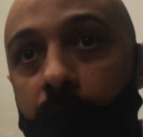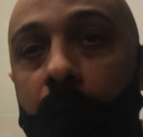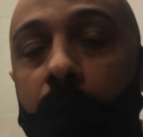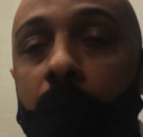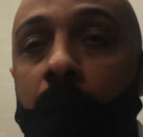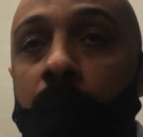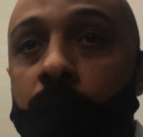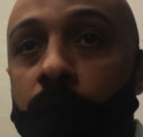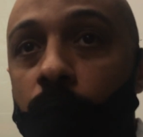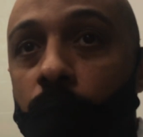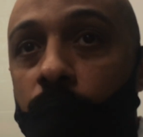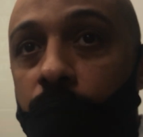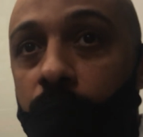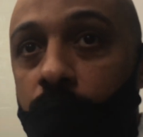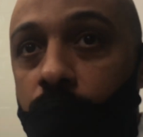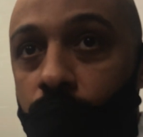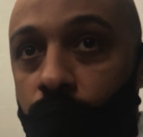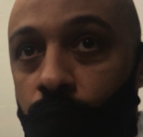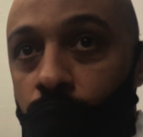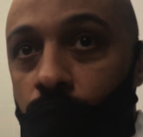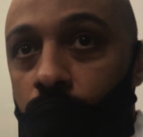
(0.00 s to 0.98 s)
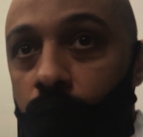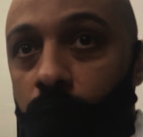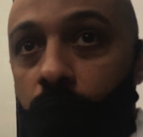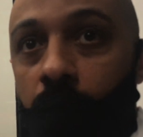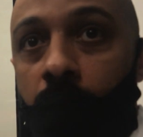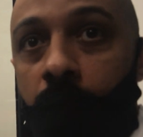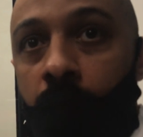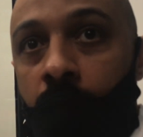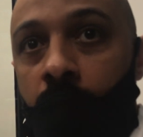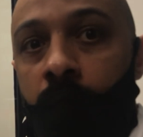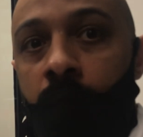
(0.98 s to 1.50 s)
hand over to
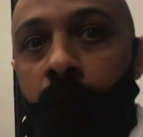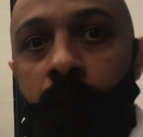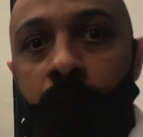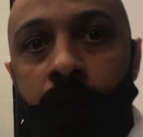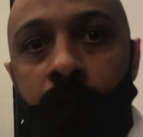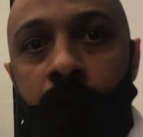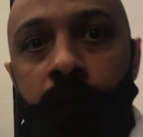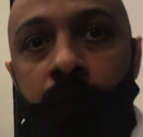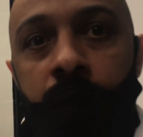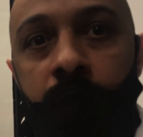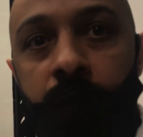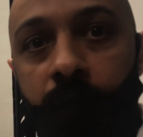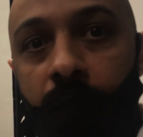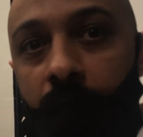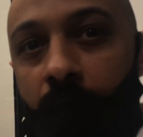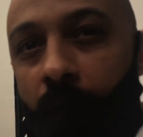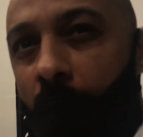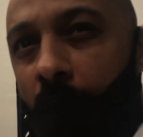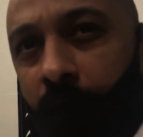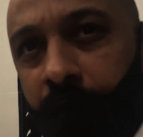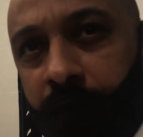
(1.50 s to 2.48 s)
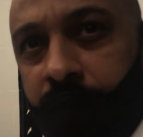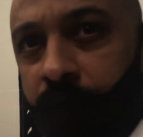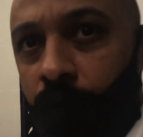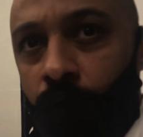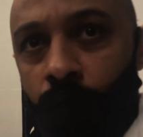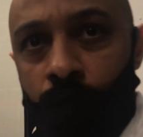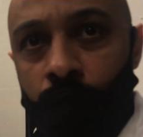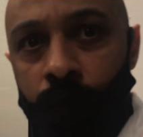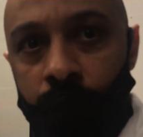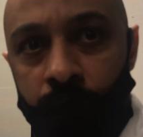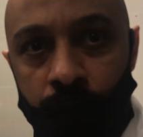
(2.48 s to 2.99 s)
IT
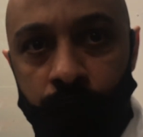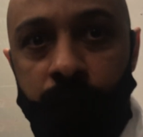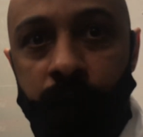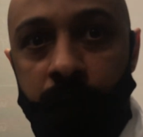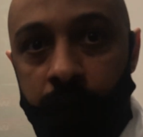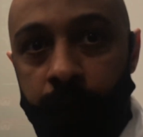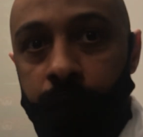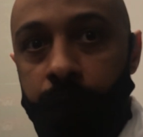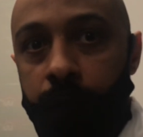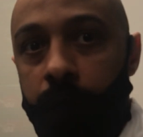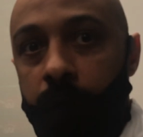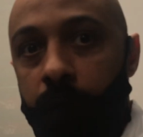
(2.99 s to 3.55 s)
or your team.